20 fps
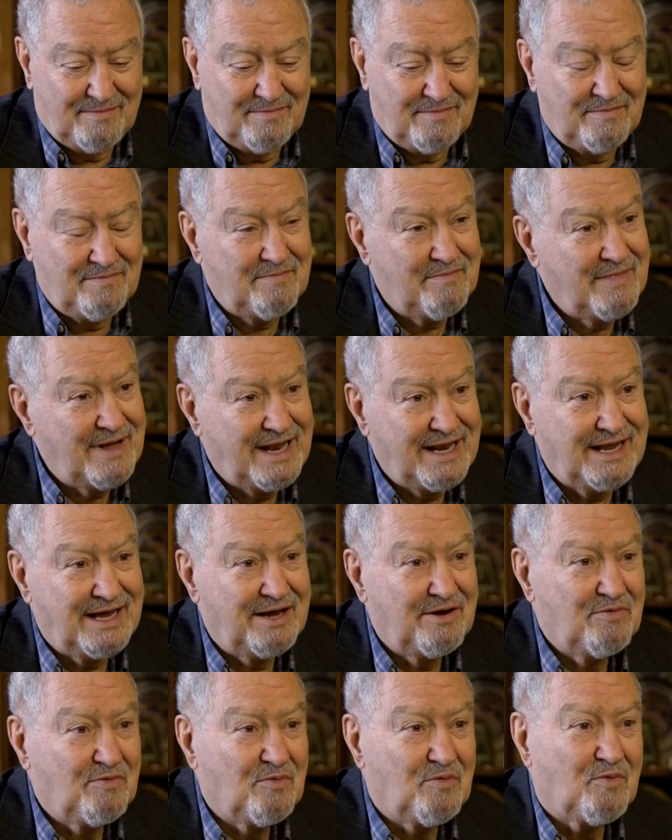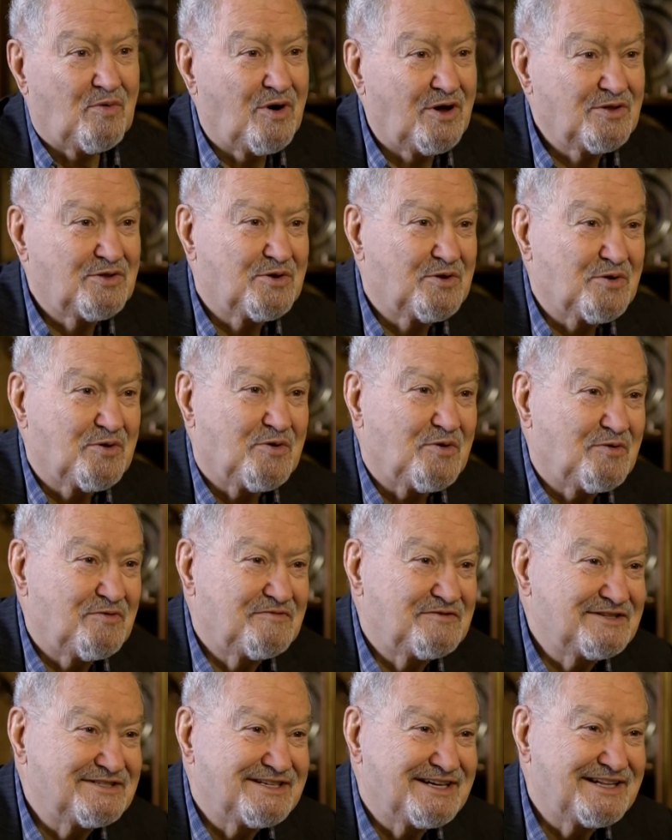Many want to go
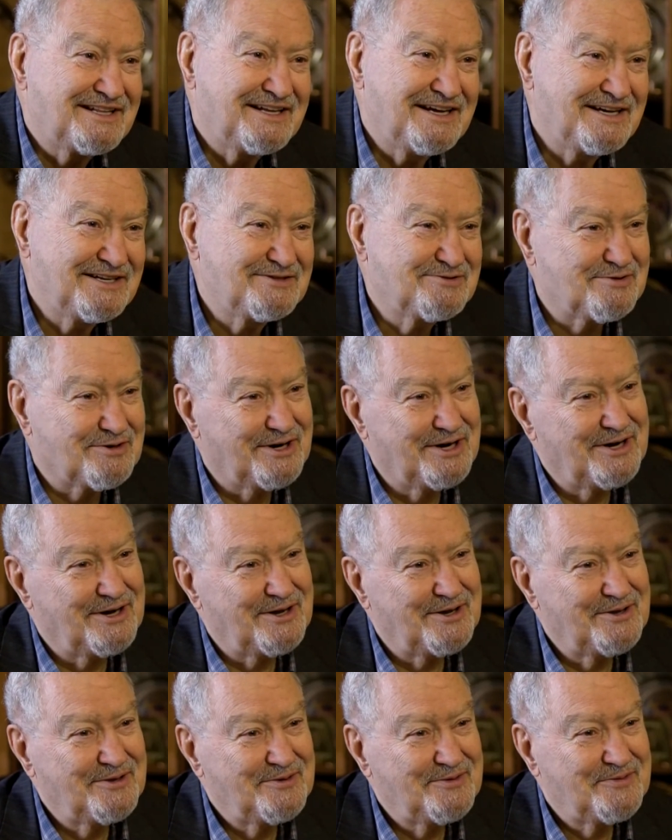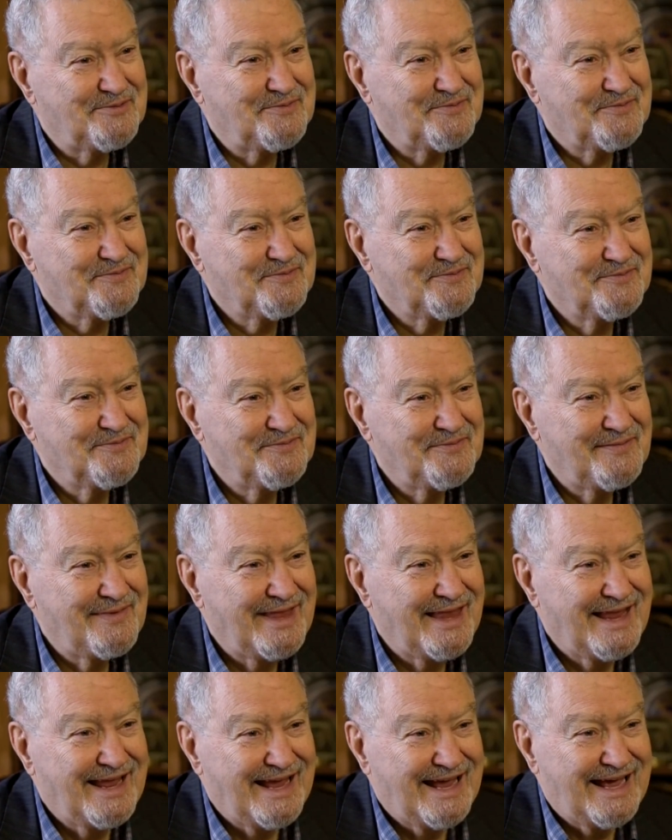visit Israel.
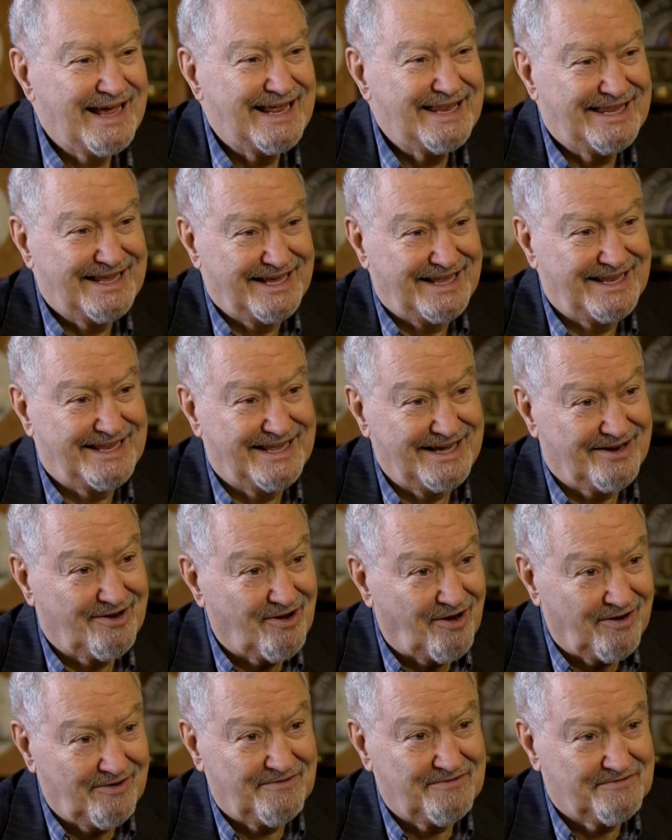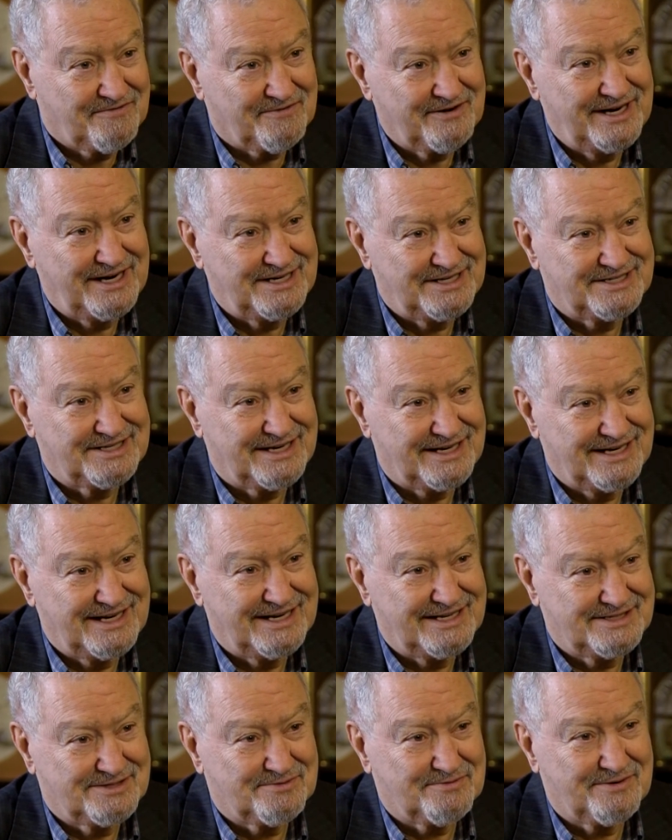The Gulf region
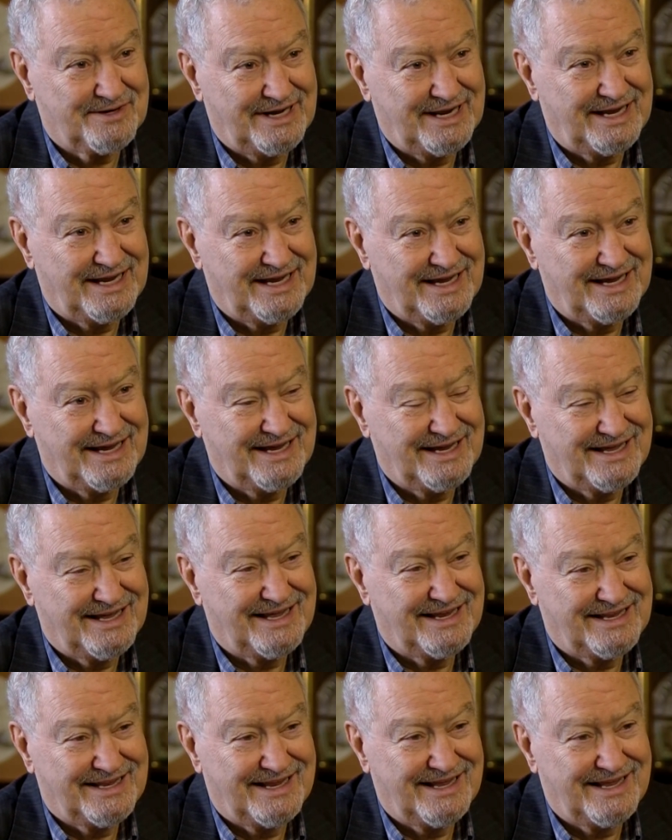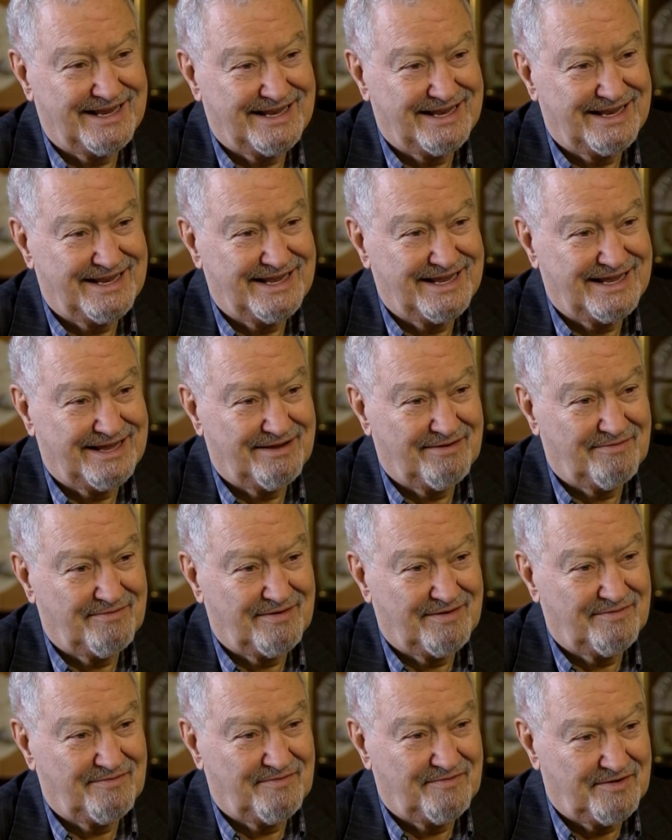is really
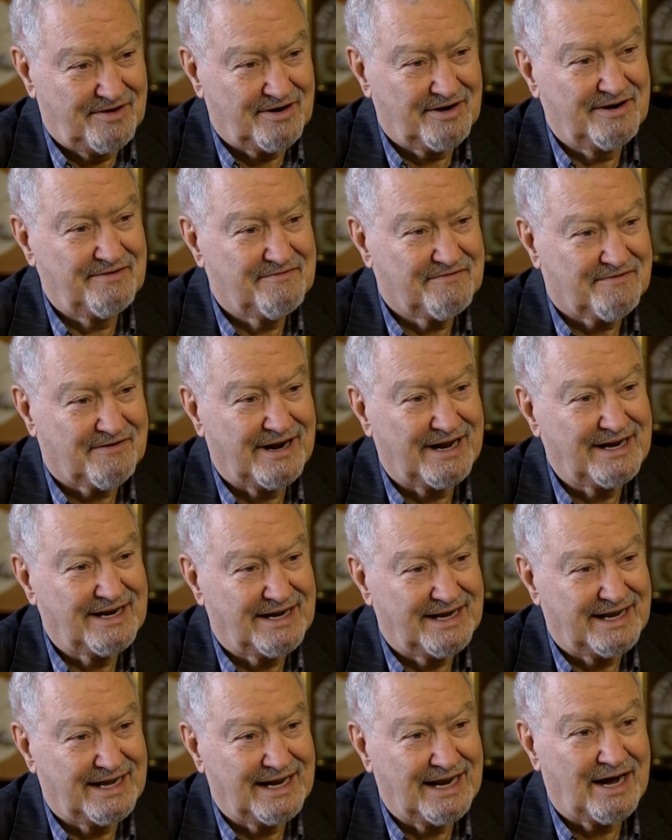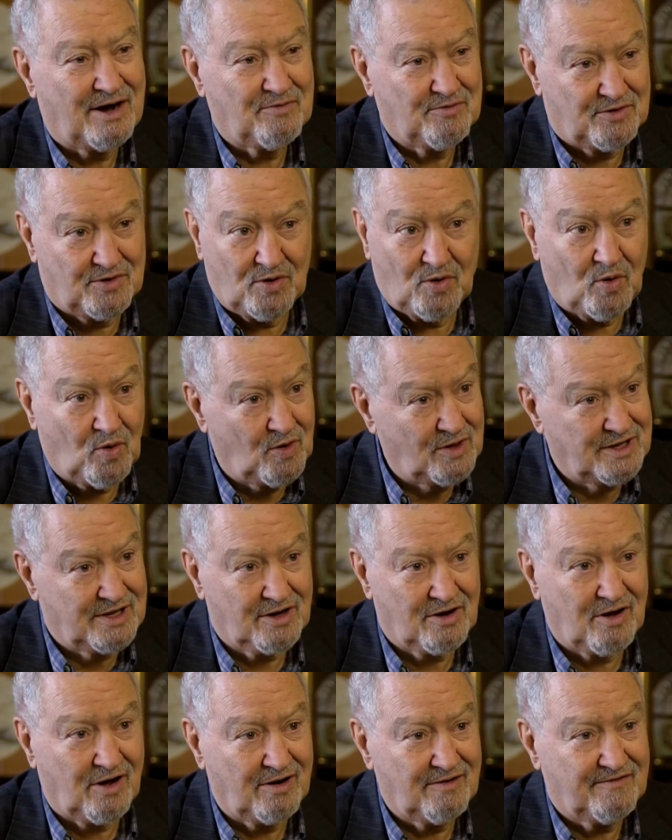very friendly now. All the
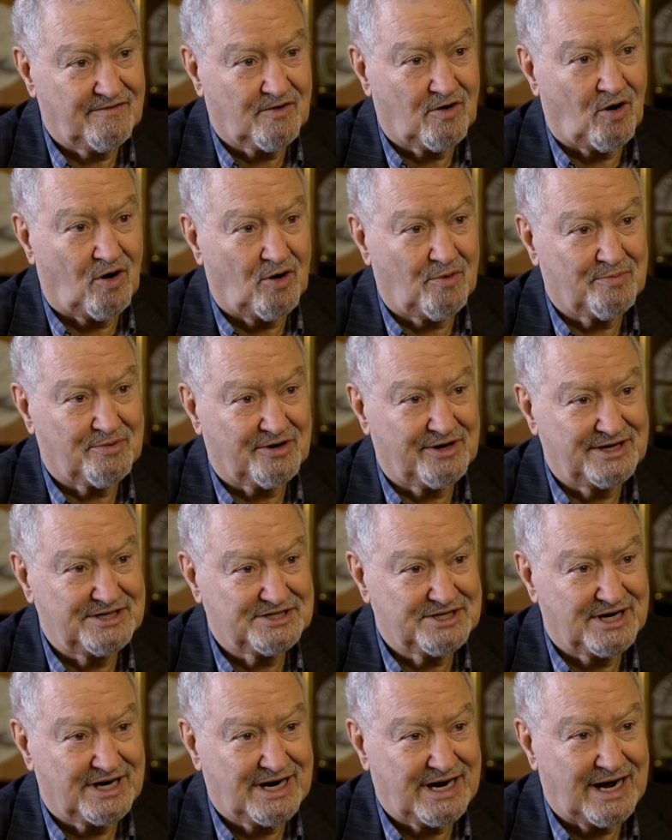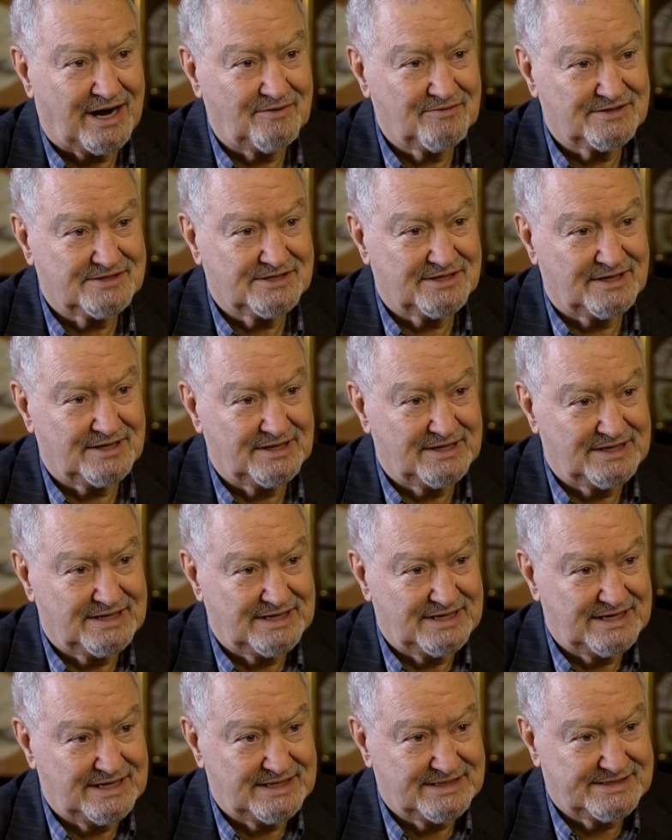Gulf Cooperation Council
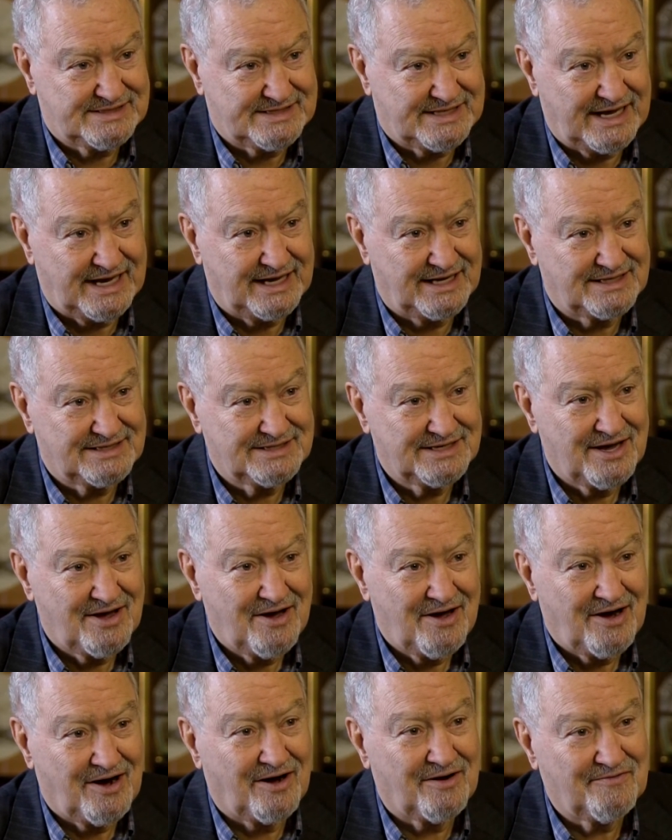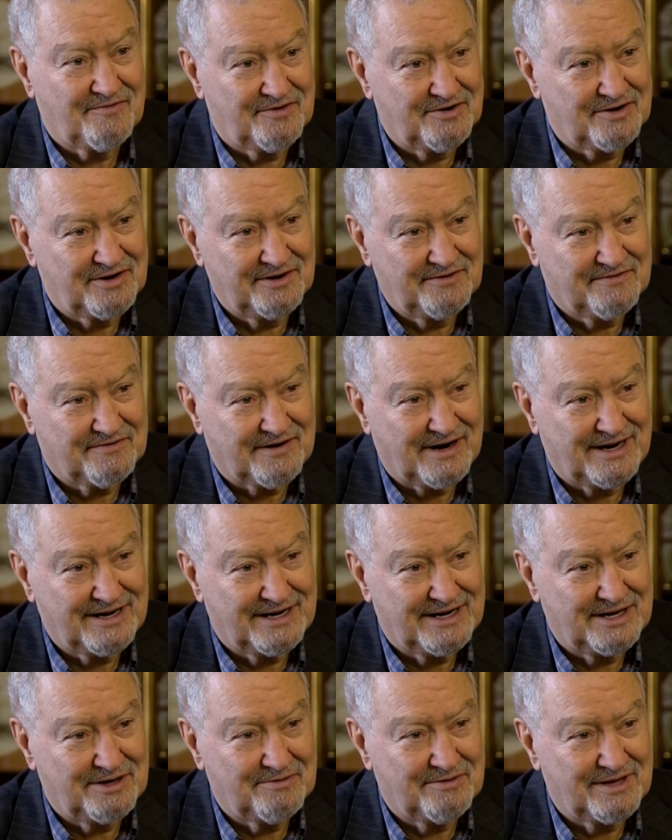states are very
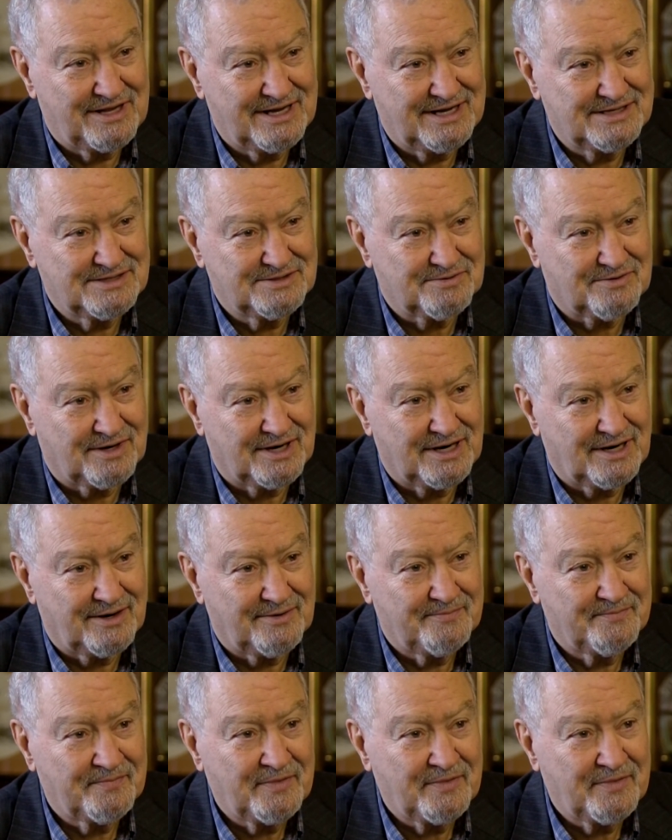friendly with Israel.